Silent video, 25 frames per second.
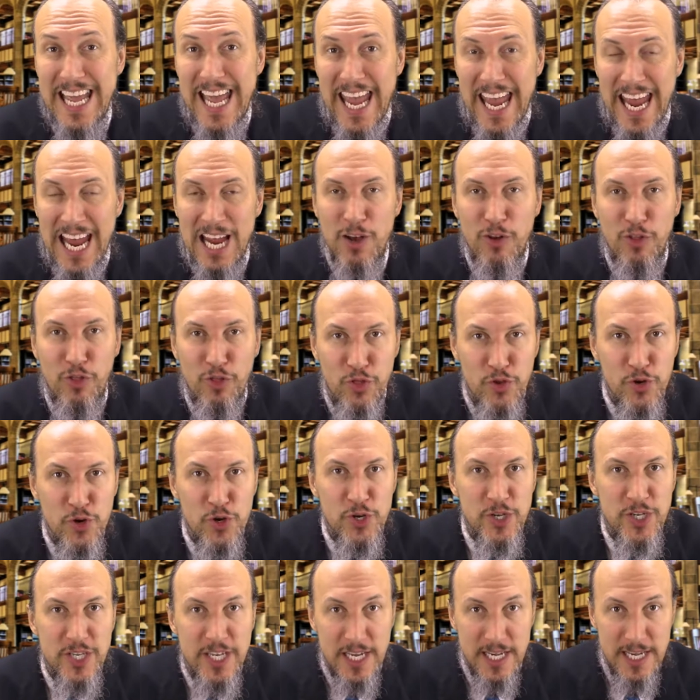and
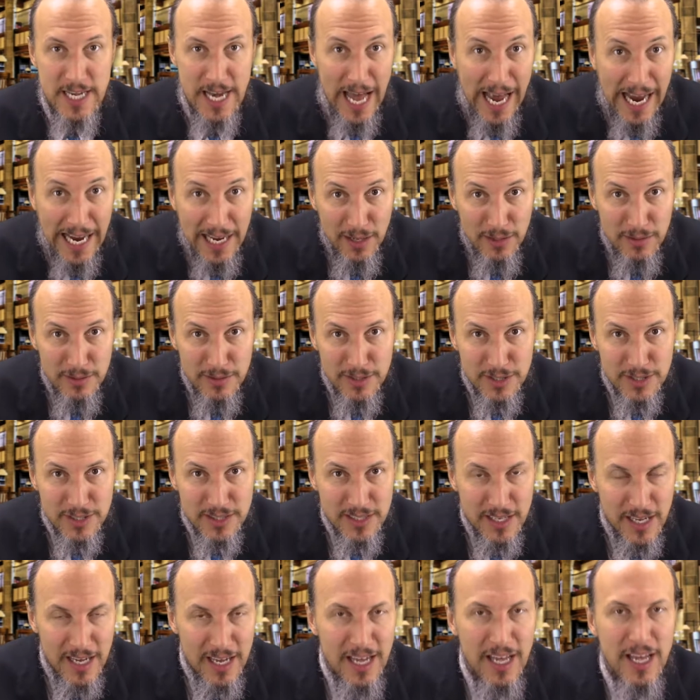third denials
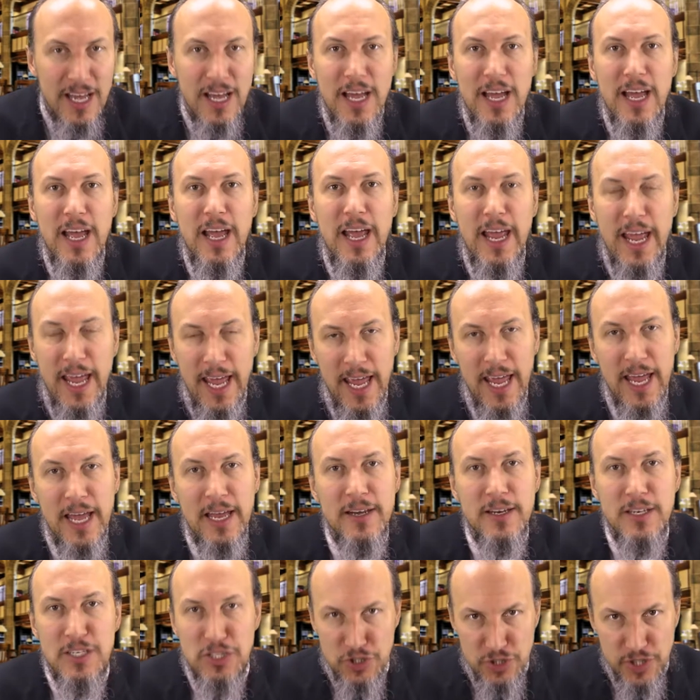
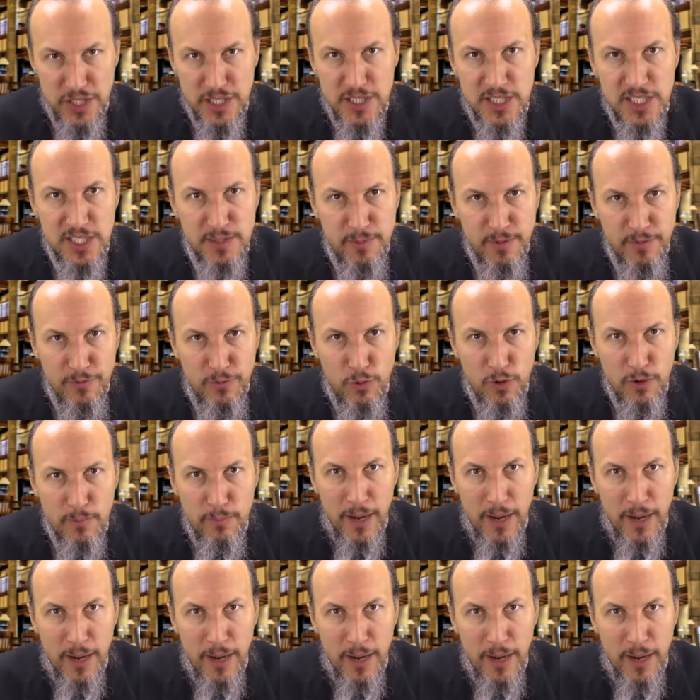and Jesus before